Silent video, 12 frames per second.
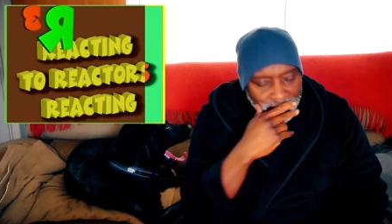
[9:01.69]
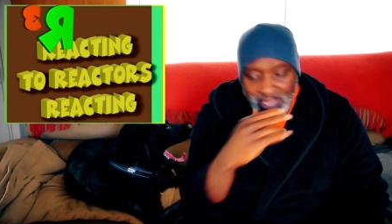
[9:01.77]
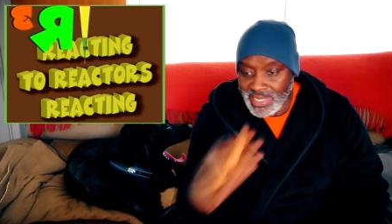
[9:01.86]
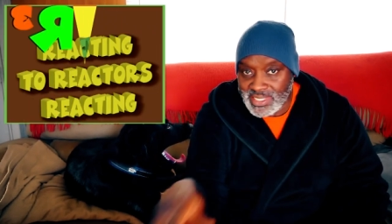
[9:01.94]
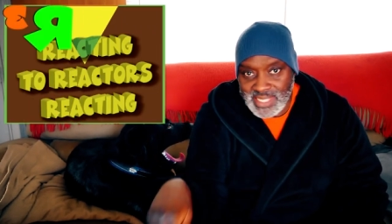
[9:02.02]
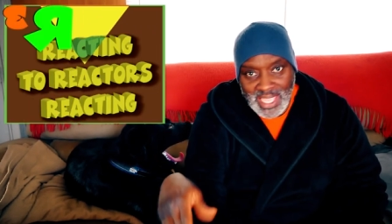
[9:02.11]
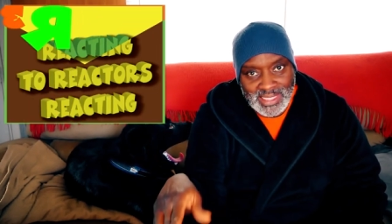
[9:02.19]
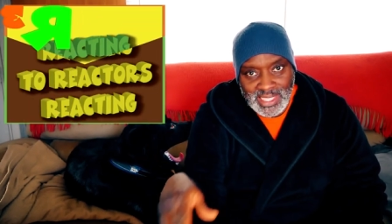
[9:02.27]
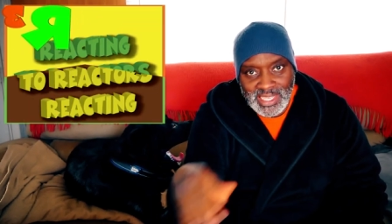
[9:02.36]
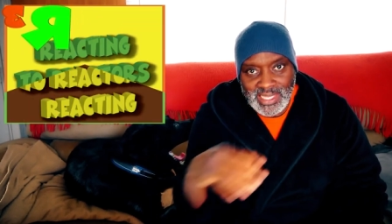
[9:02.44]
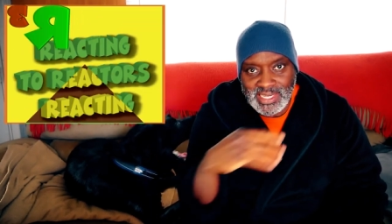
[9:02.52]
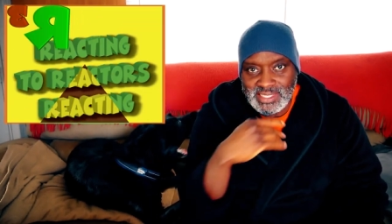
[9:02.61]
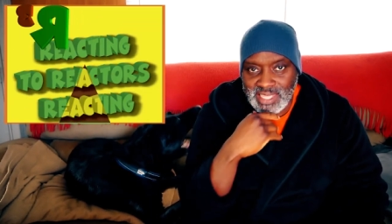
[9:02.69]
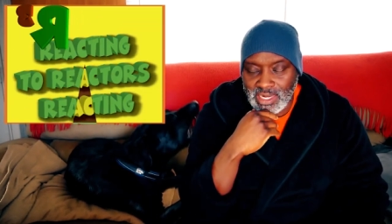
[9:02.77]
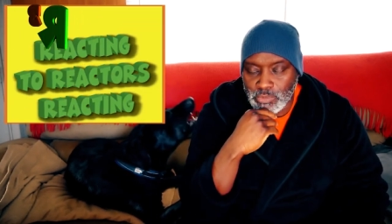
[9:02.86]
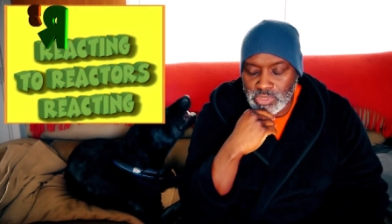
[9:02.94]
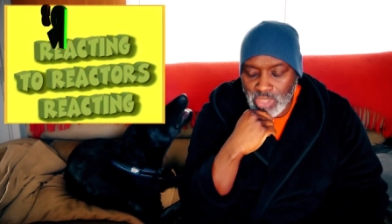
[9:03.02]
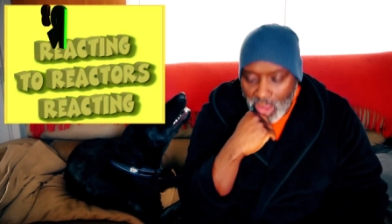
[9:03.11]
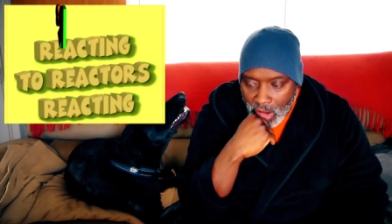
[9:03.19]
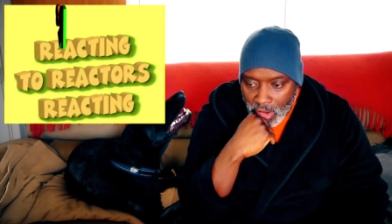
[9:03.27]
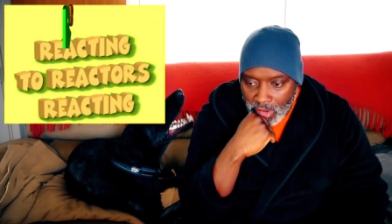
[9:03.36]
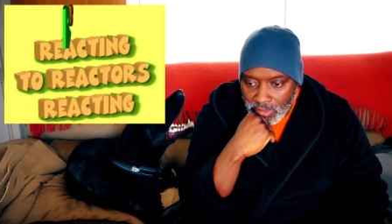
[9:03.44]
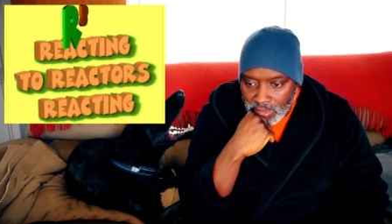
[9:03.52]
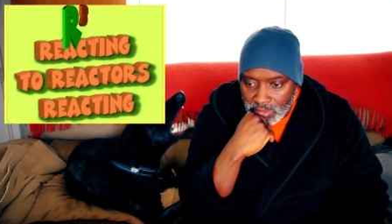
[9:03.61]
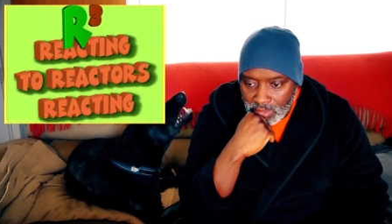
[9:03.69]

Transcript: And he said at the end he said it was hard,